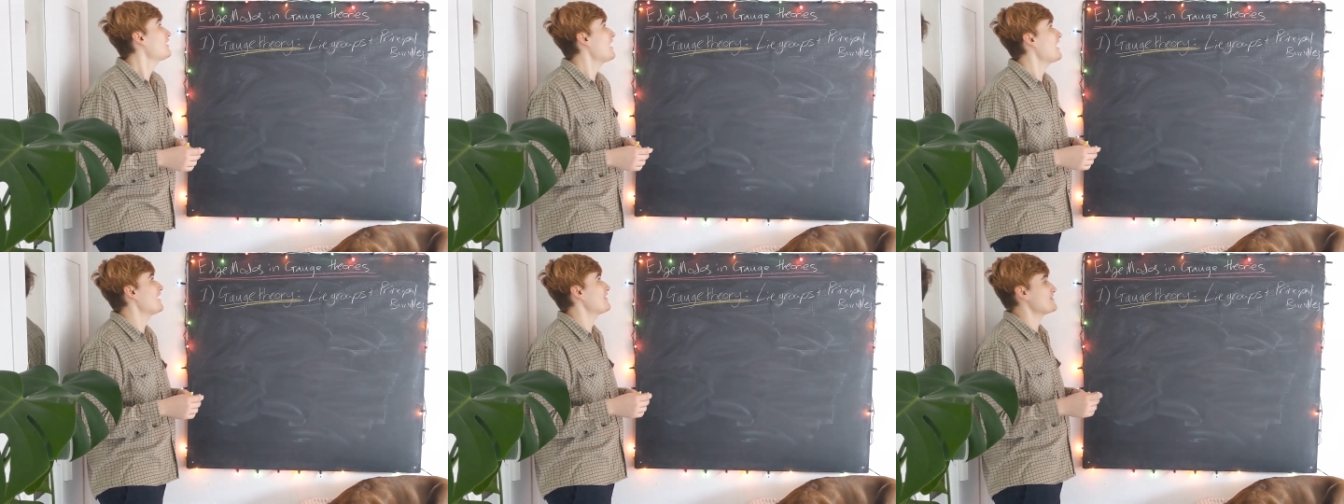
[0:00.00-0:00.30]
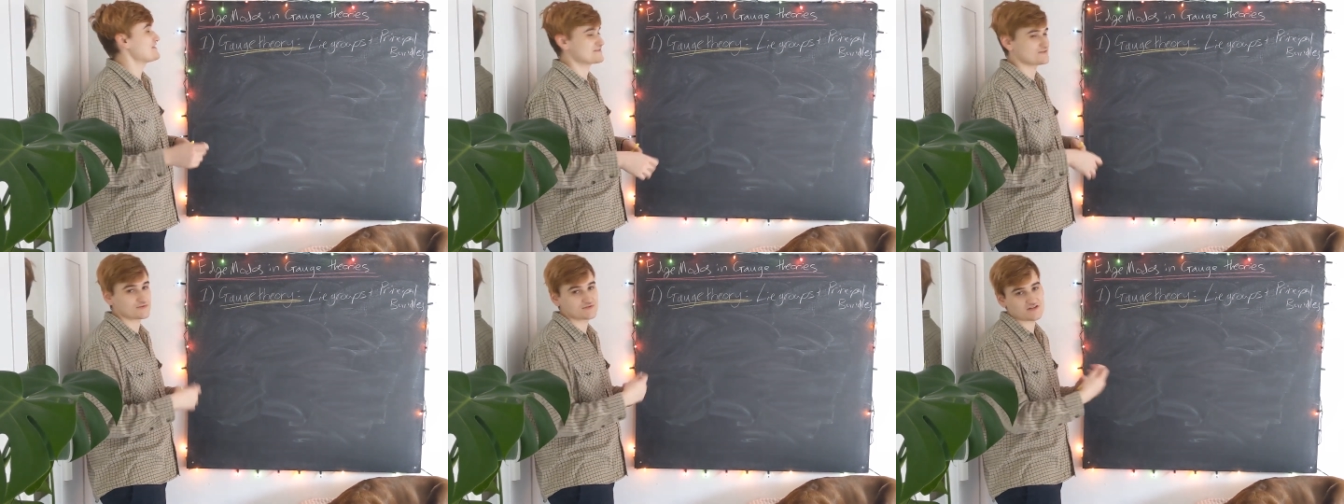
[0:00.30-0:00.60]
And
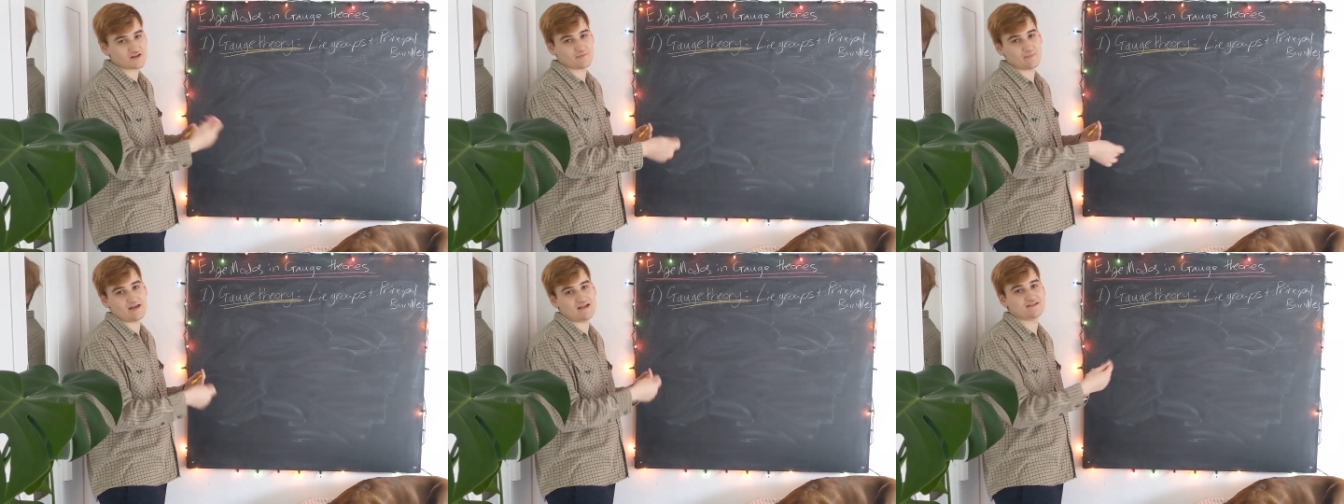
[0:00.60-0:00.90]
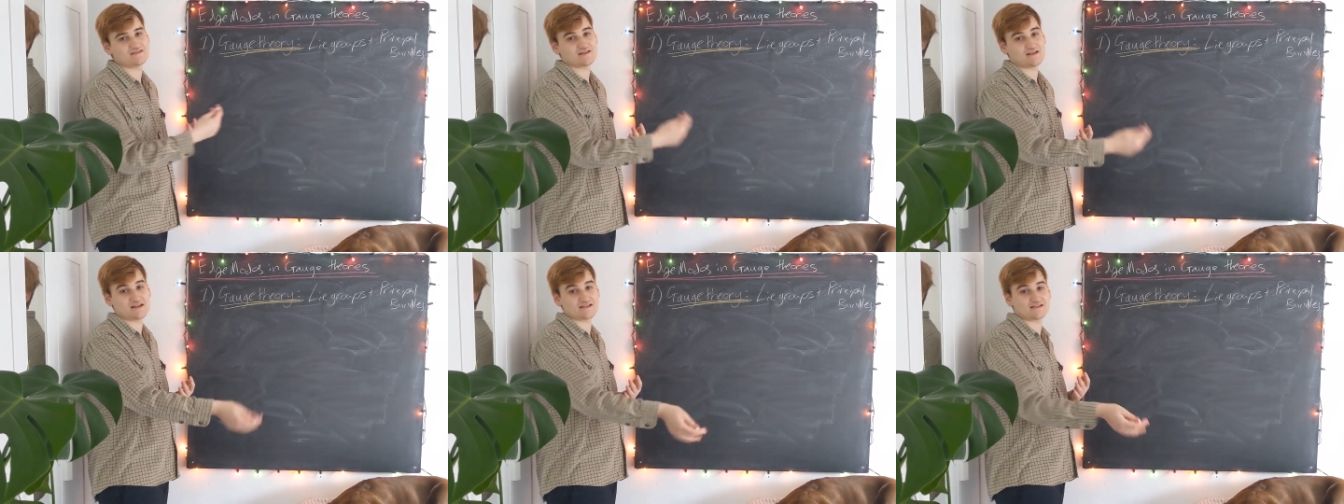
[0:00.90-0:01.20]
this also
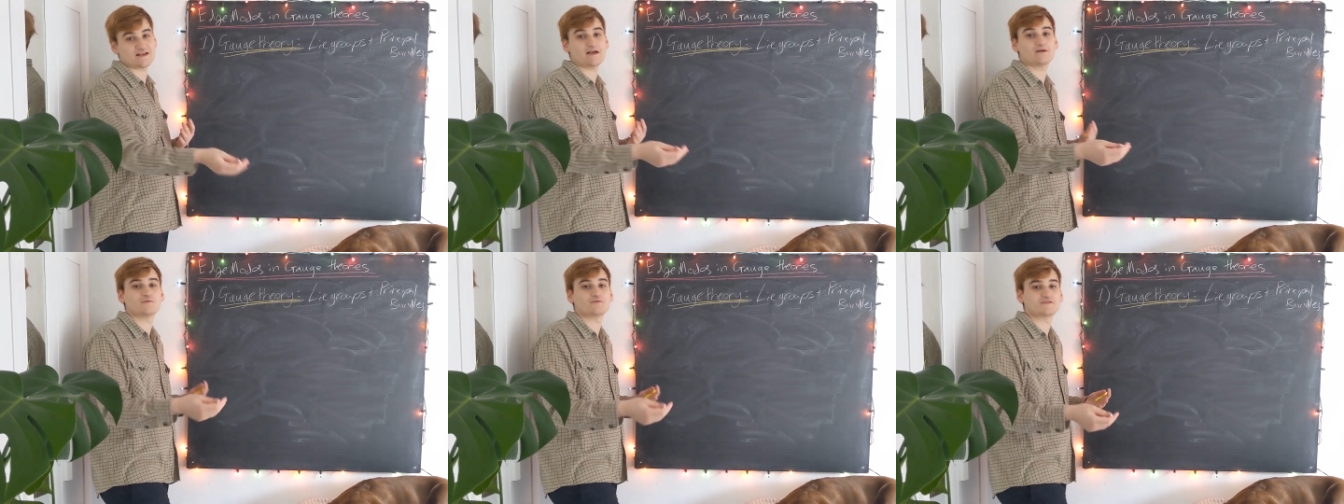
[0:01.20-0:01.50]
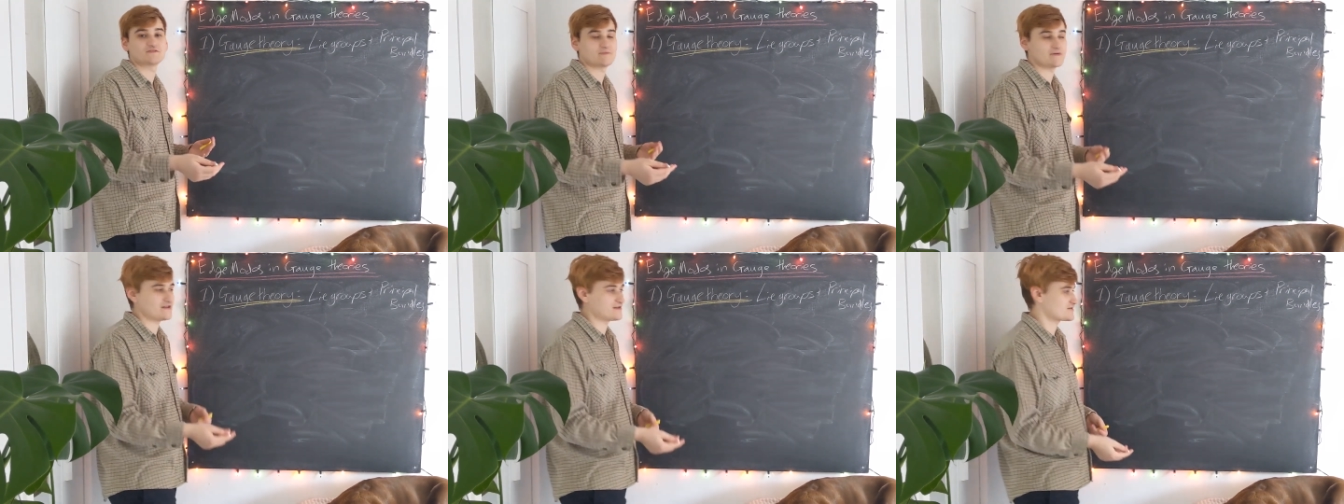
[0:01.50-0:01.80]
means that it's able
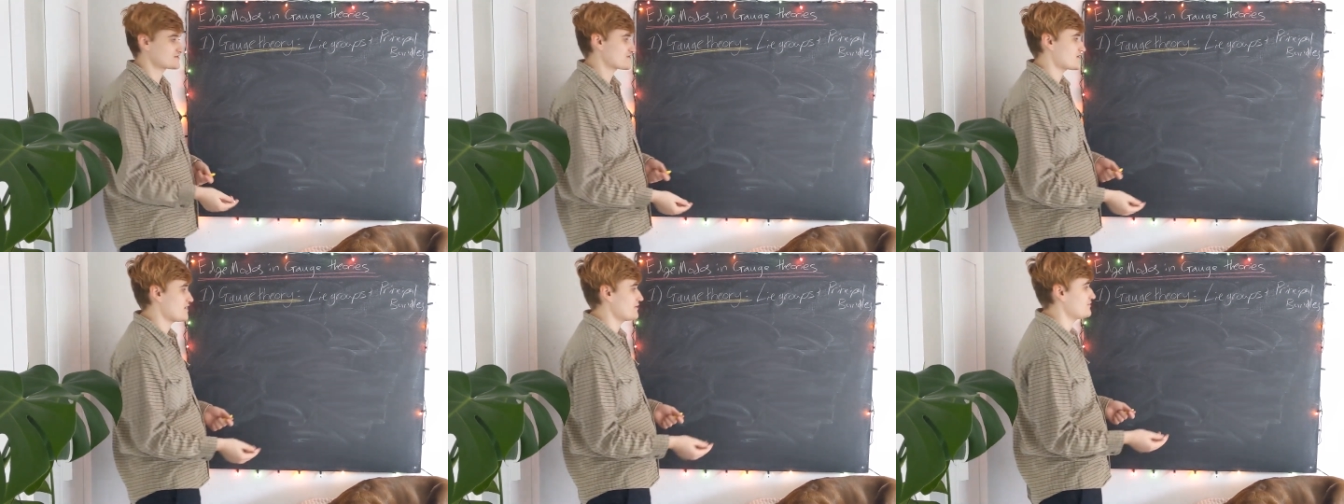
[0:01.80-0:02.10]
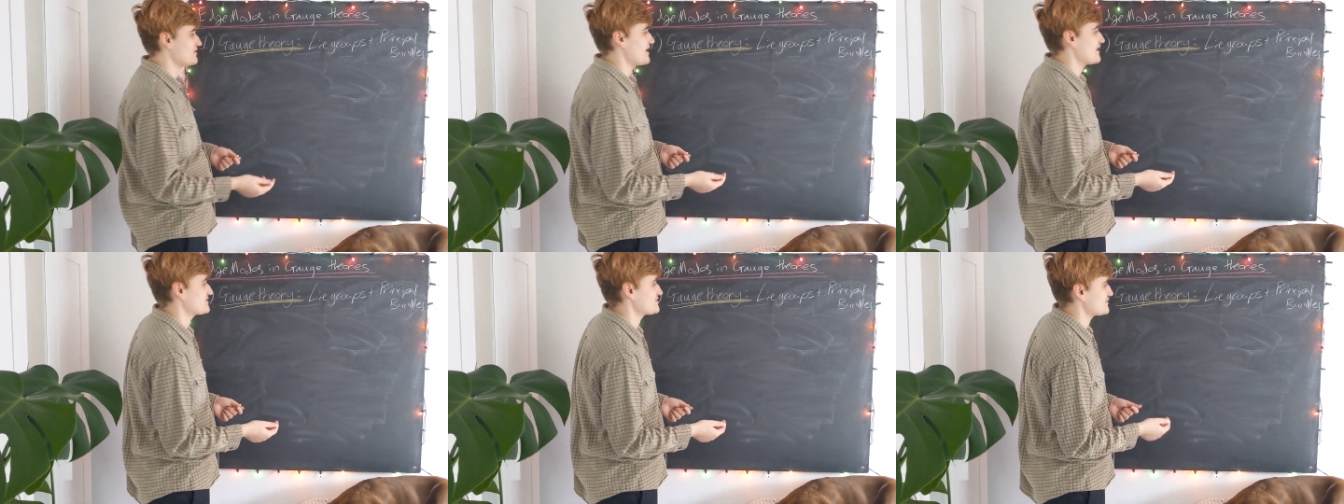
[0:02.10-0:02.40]
to be
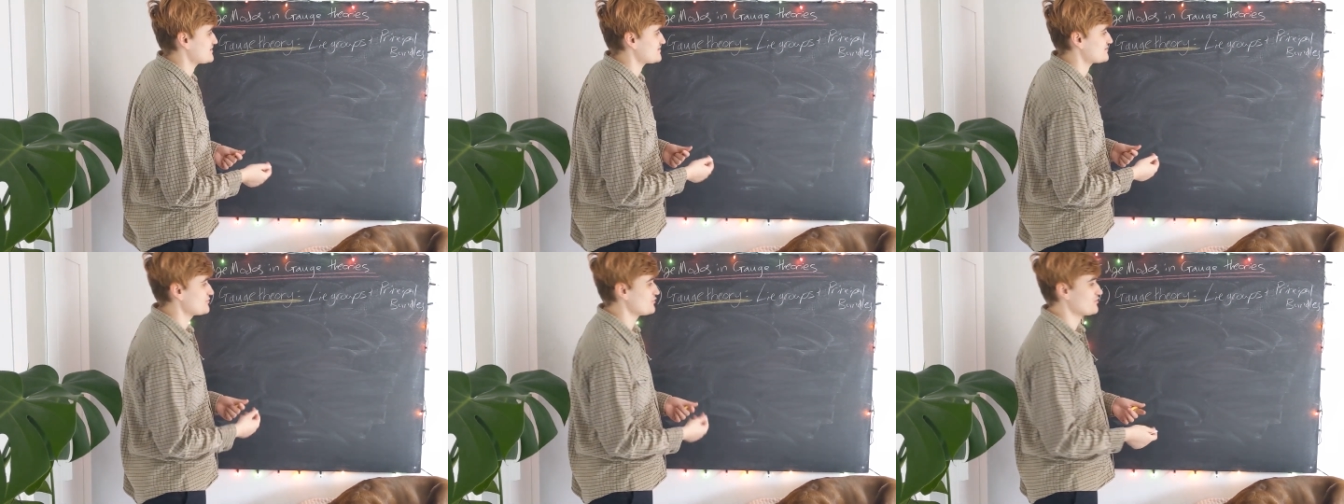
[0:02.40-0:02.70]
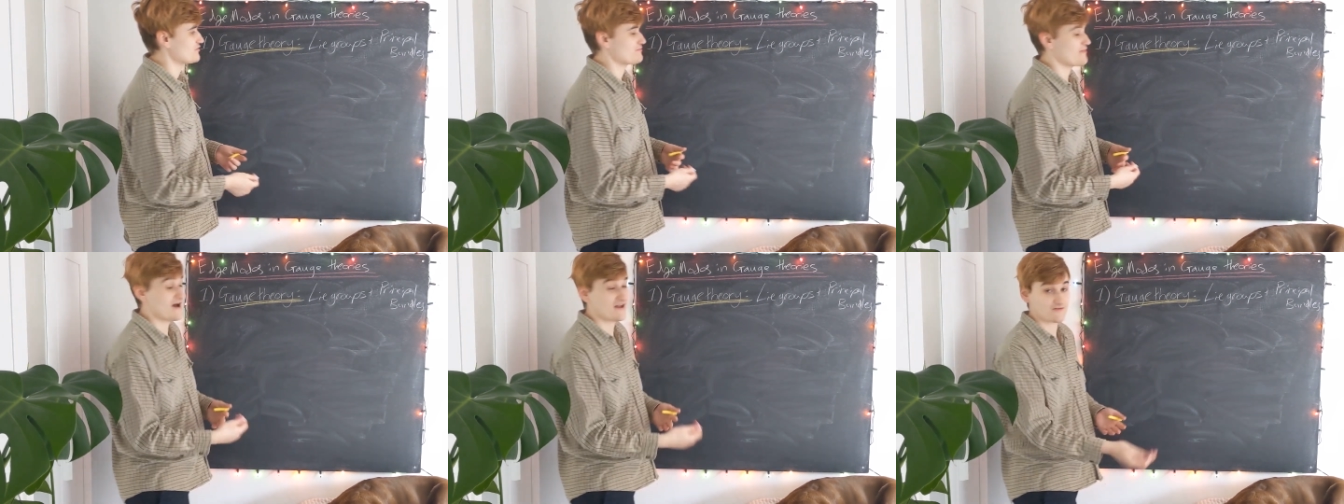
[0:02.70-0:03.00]
described as a
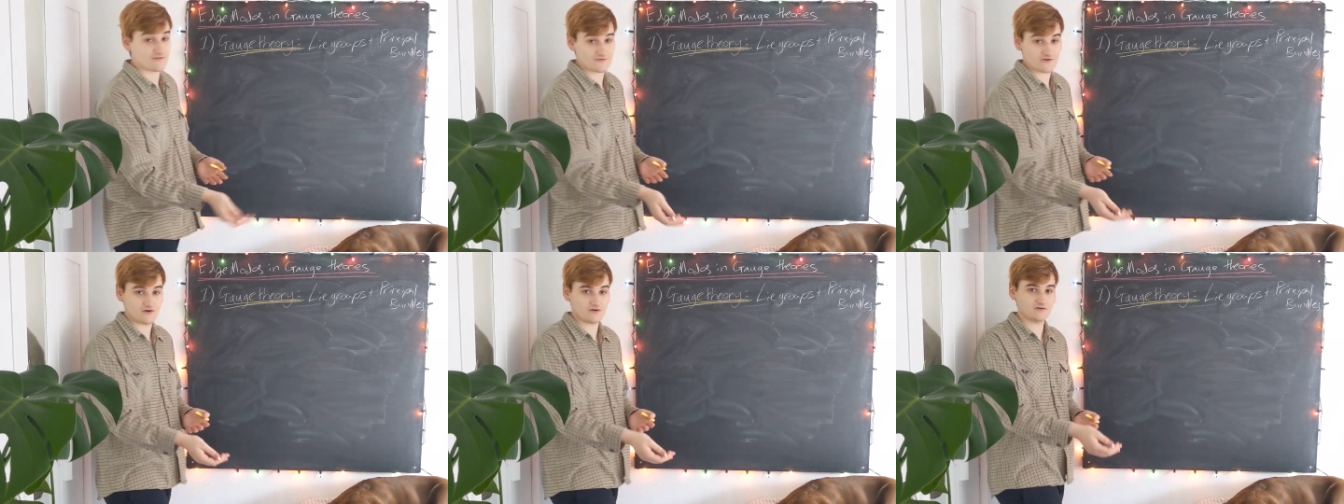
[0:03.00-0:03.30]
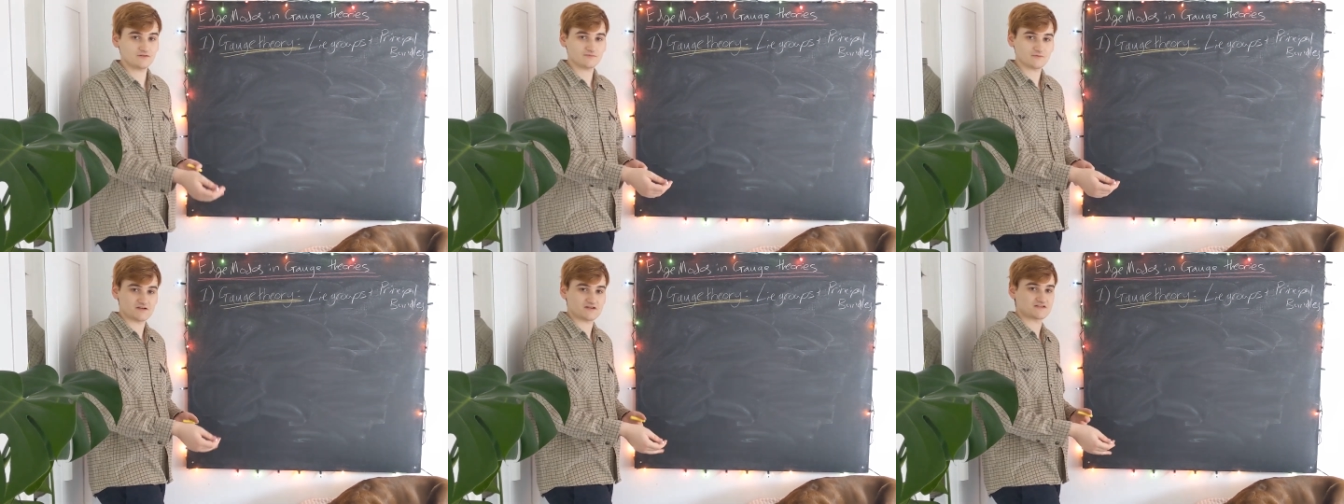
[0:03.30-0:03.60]
smooth
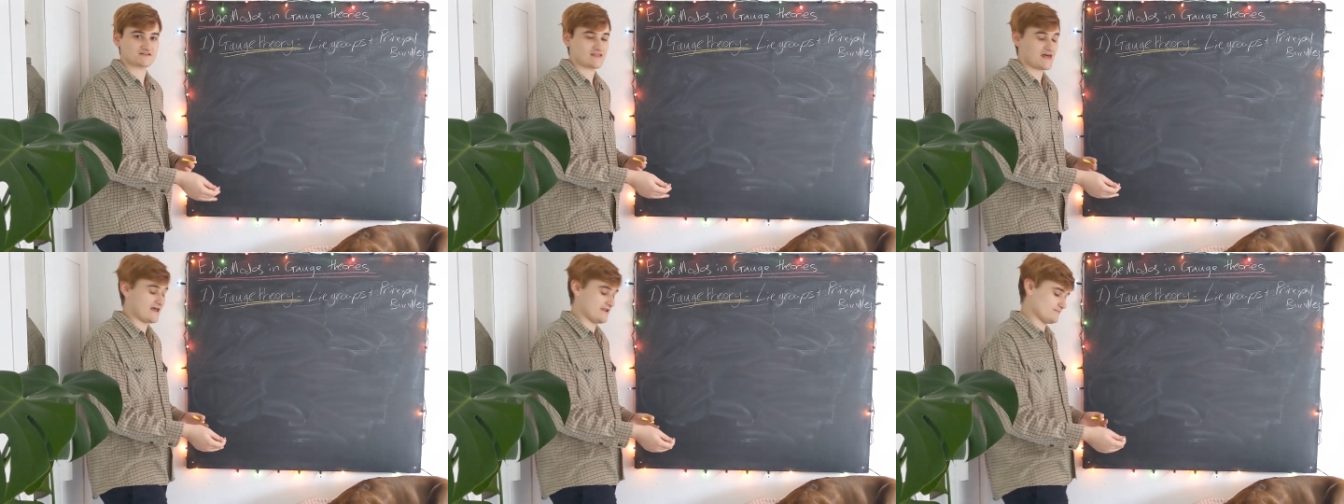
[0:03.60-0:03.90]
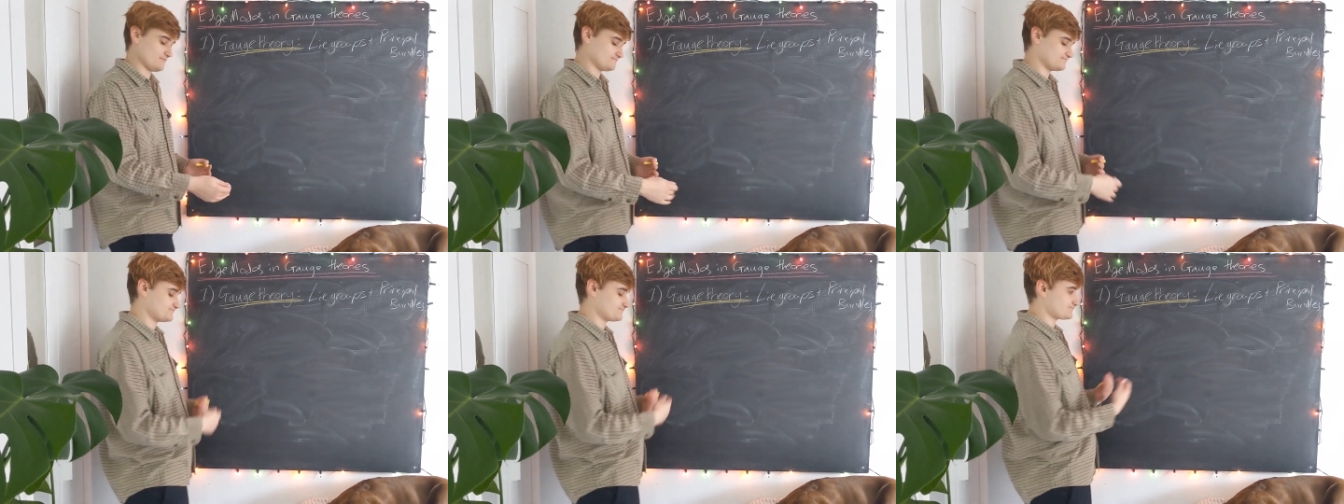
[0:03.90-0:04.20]
manifold, which
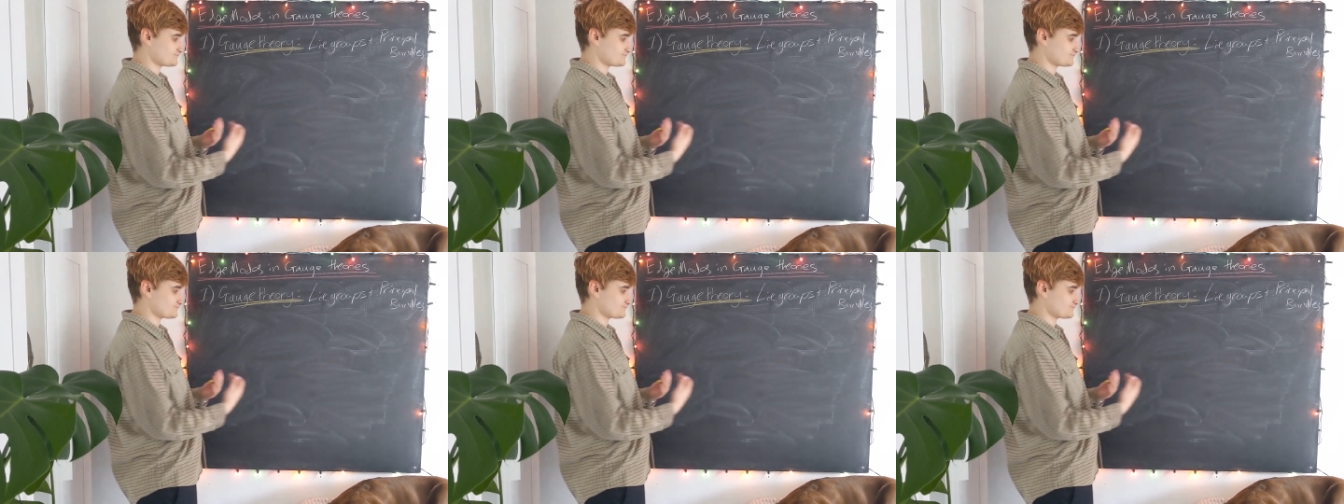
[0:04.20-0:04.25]
then